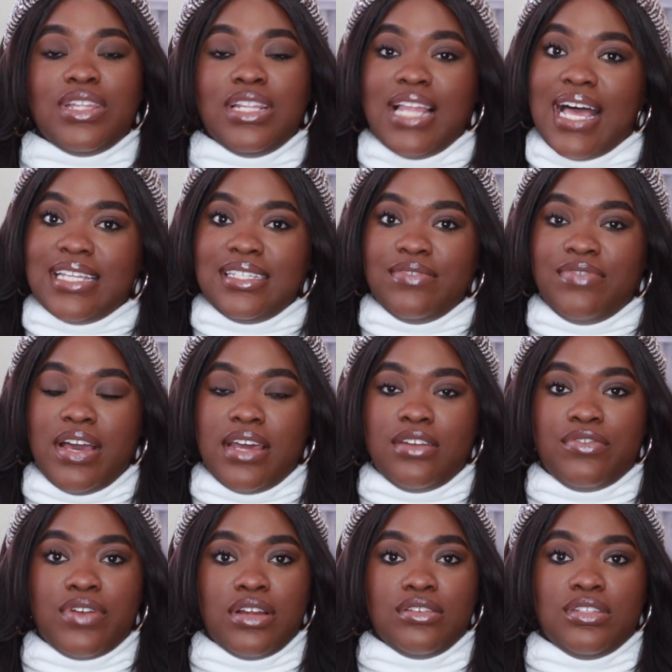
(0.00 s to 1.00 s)
the last and final
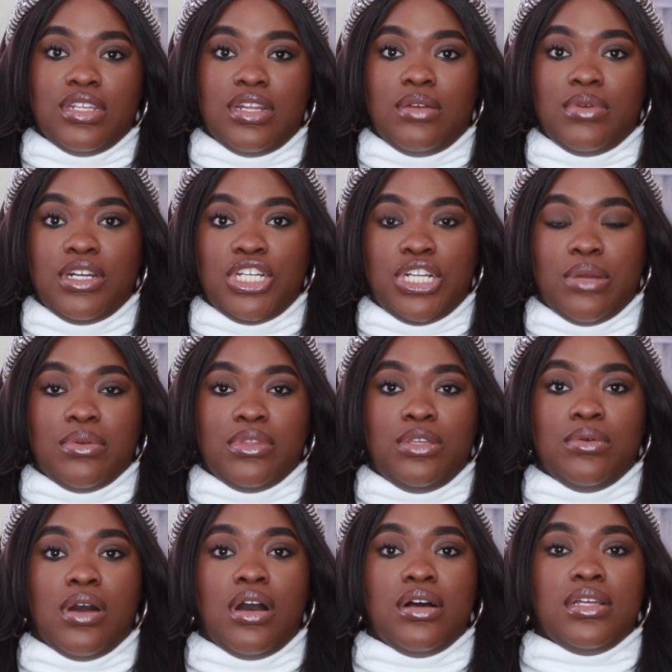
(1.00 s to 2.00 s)
fragrance that I want to share with
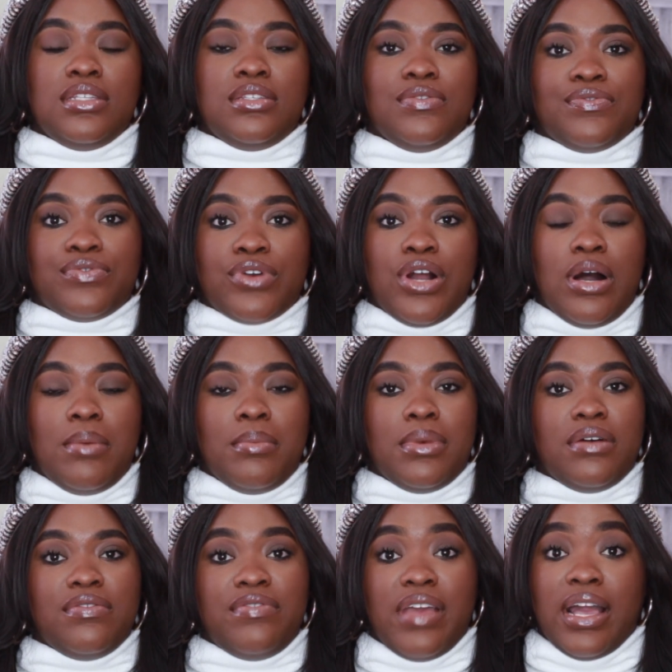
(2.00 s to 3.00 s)
you all is from
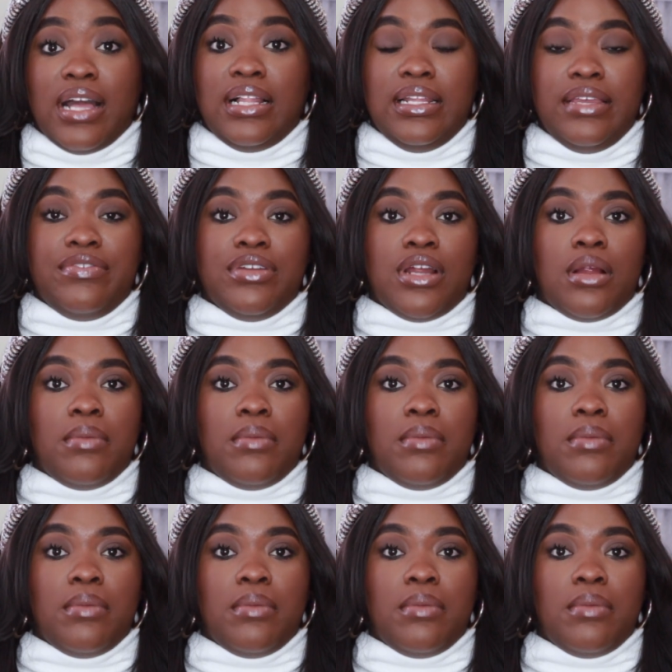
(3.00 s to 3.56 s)
Van Cleef and